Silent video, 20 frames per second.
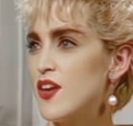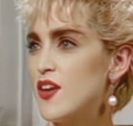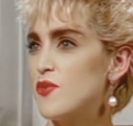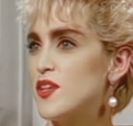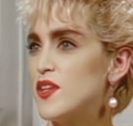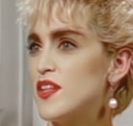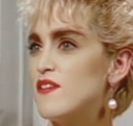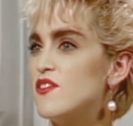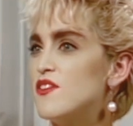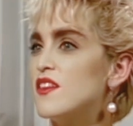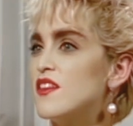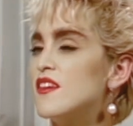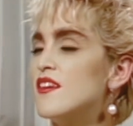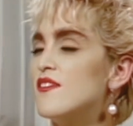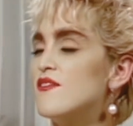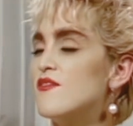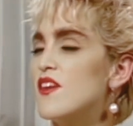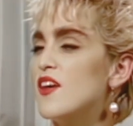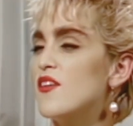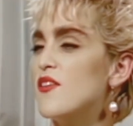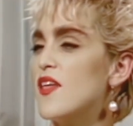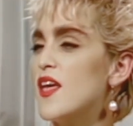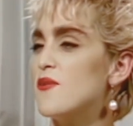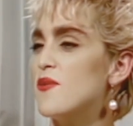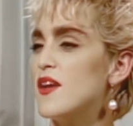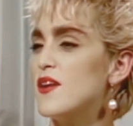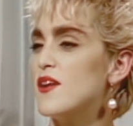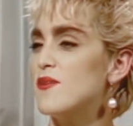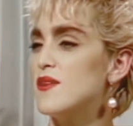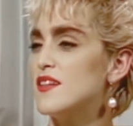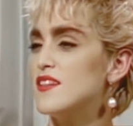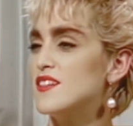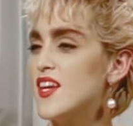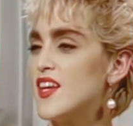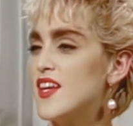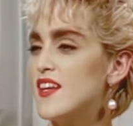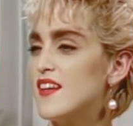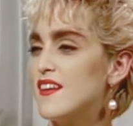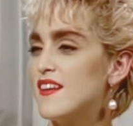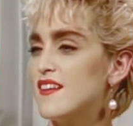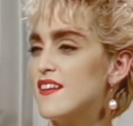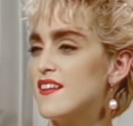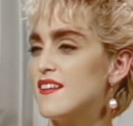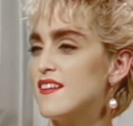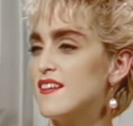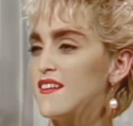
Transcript: I don't really feel he felt that way when he said it.